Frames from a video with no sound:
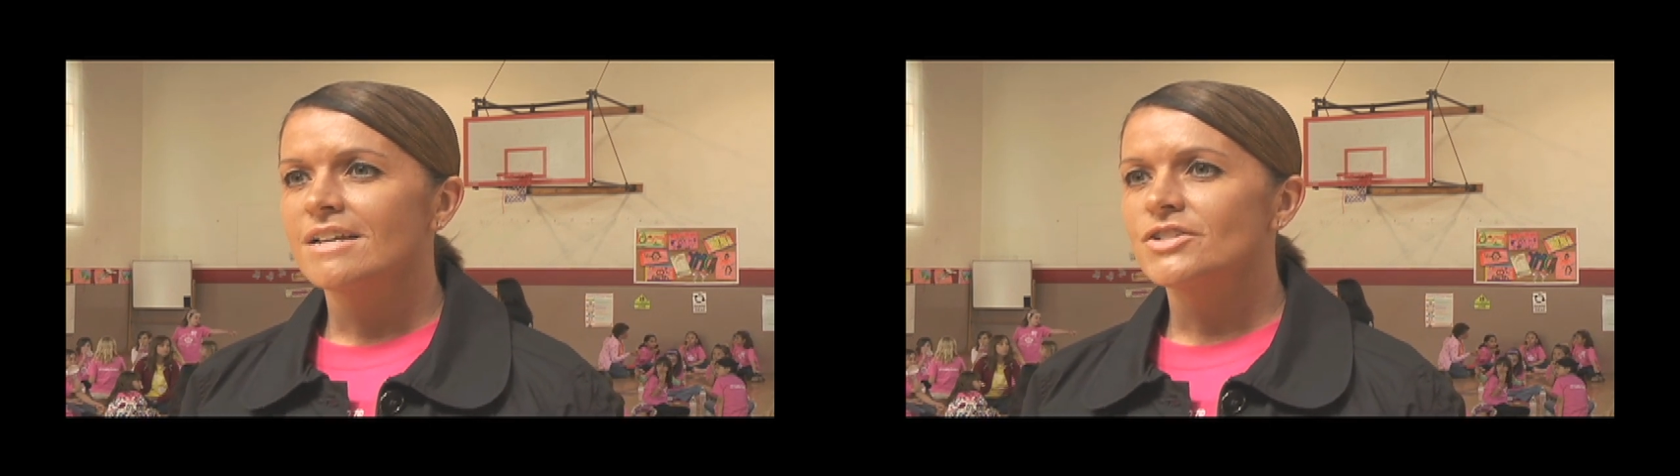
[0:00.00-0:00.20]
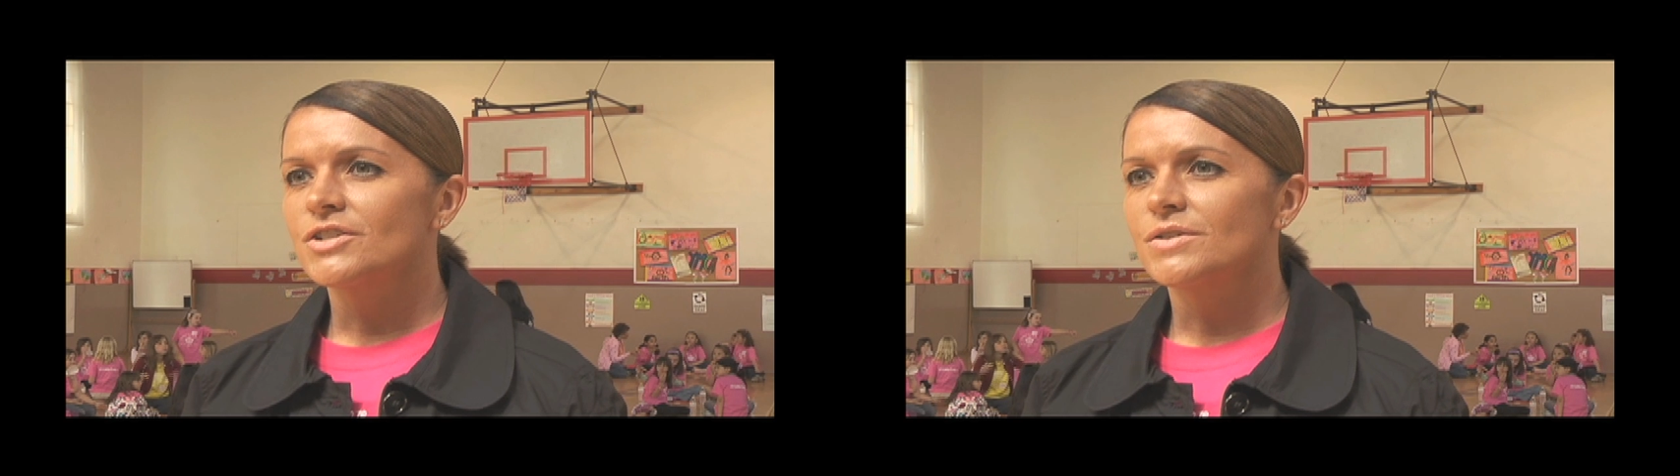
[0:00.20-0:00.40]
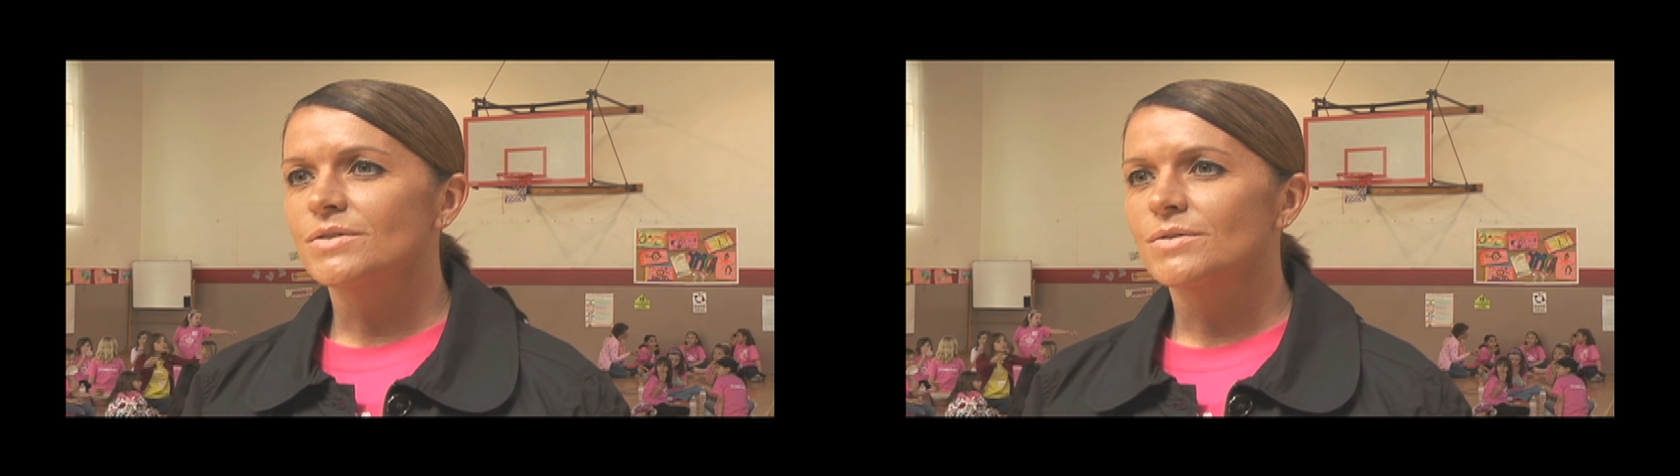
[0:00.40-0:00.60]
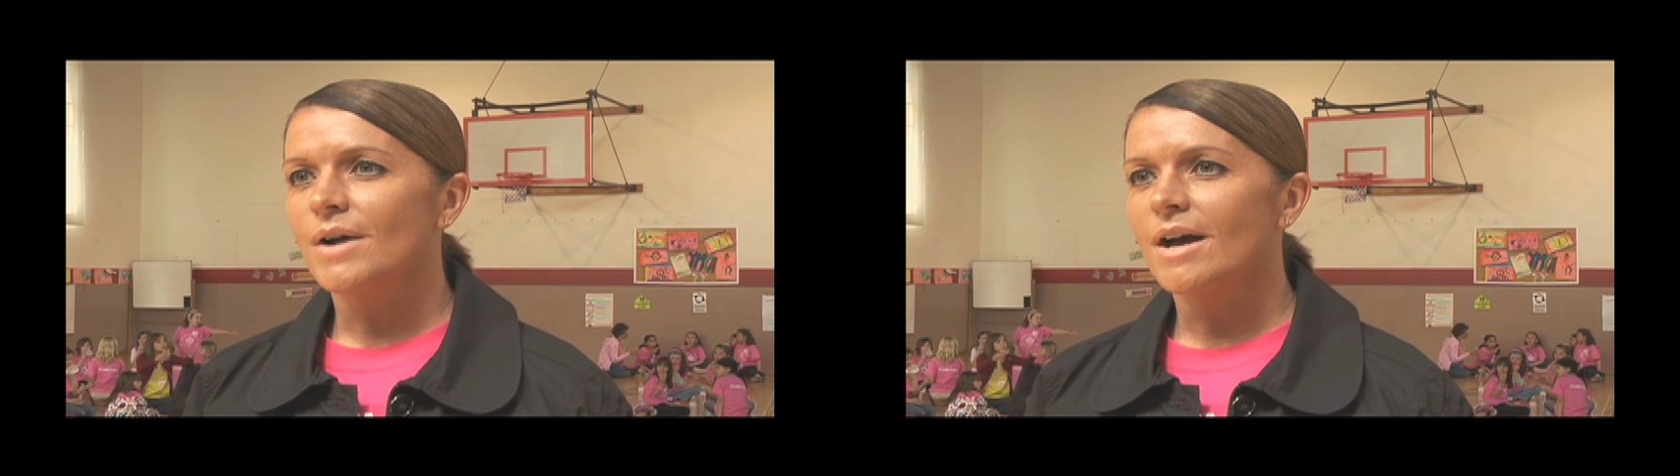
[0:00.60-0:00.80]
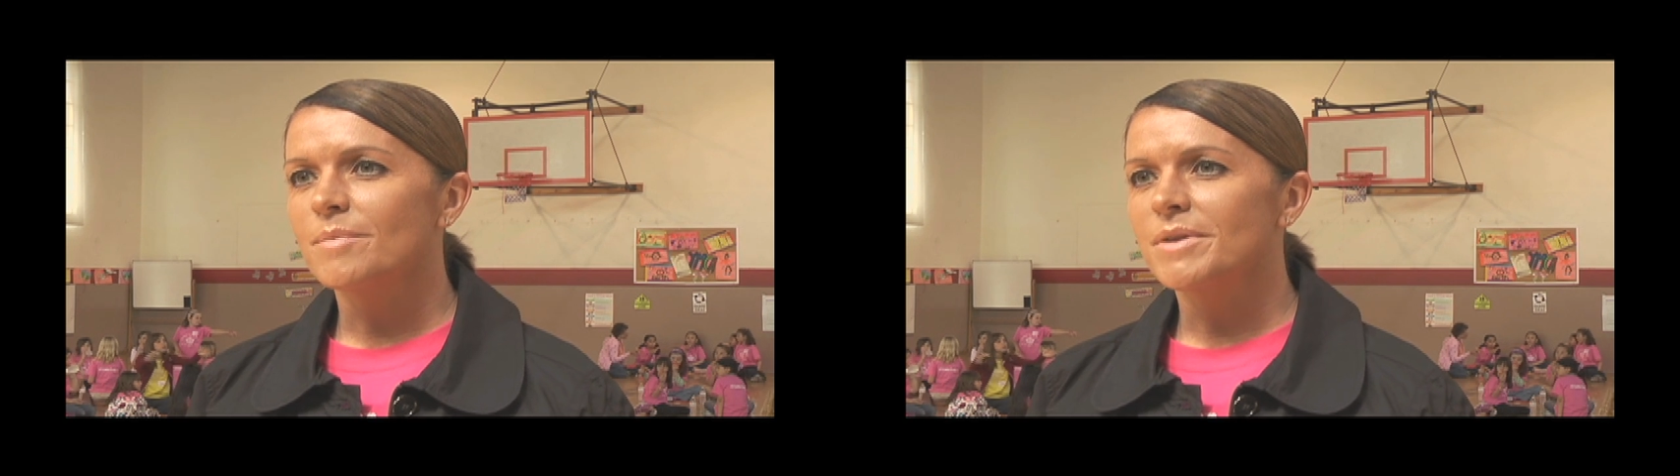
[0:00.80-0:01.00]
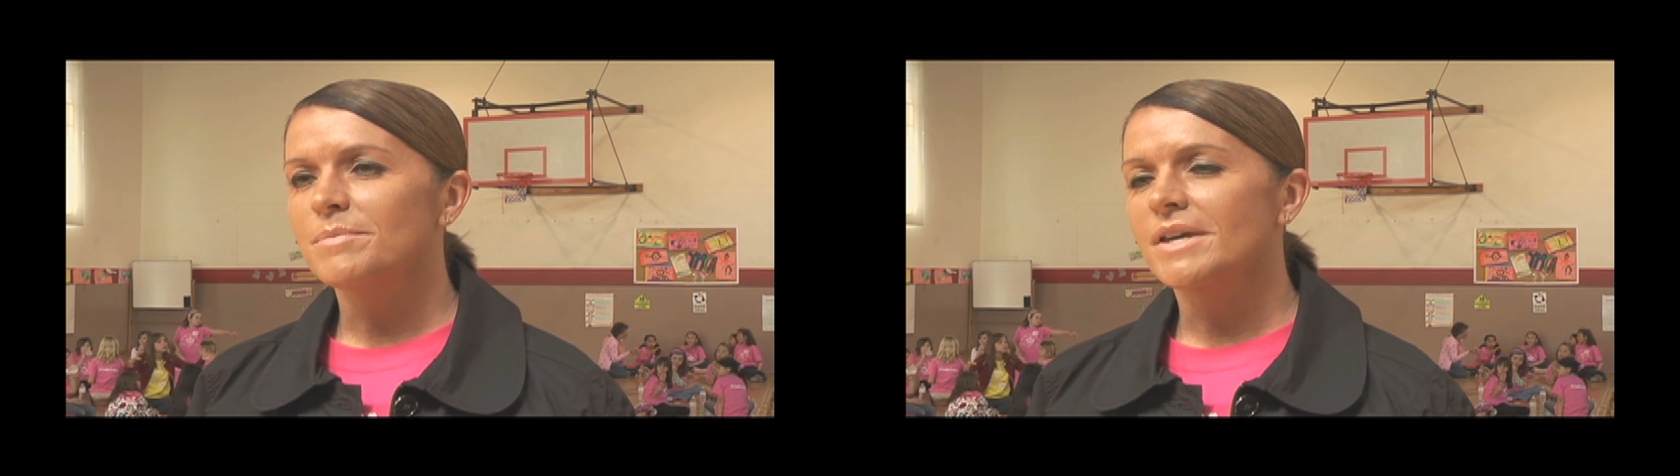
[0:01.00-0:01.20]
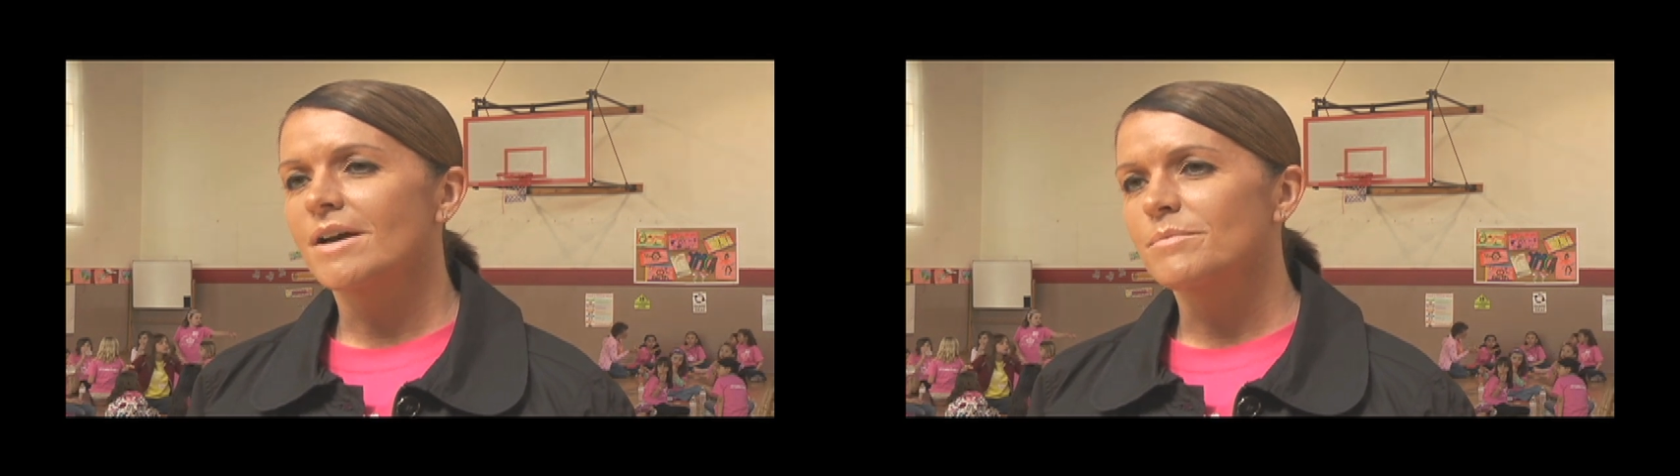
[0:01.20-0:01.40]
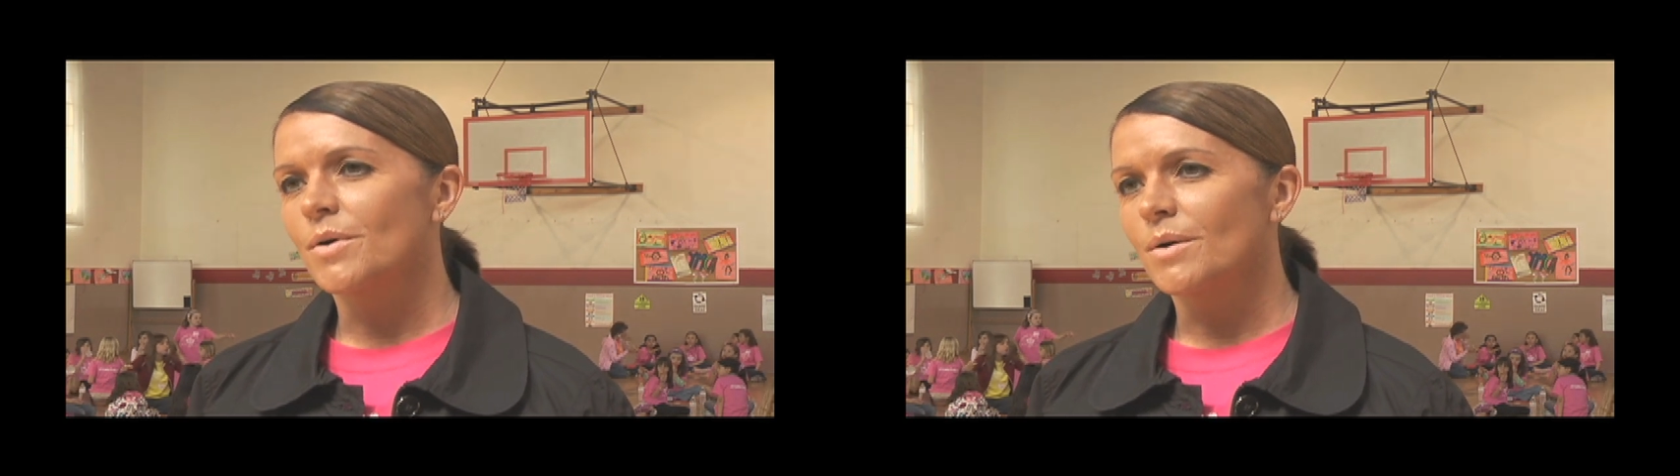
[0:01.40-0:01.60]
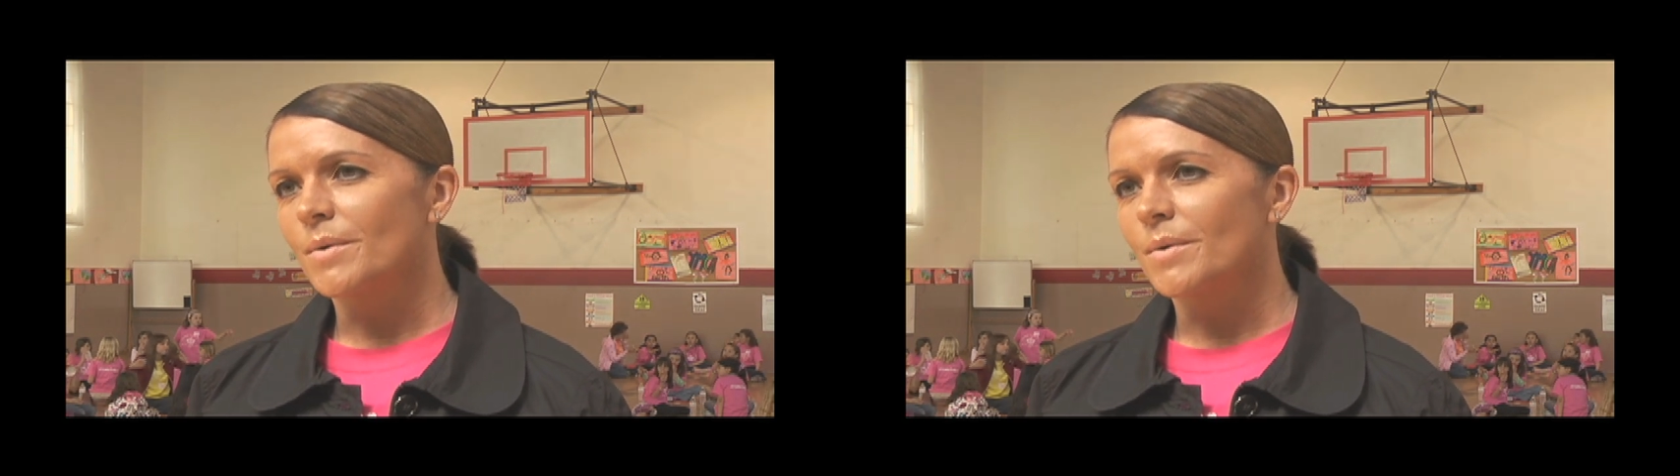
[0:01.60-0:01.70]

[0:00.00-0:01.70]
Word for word: to help them become more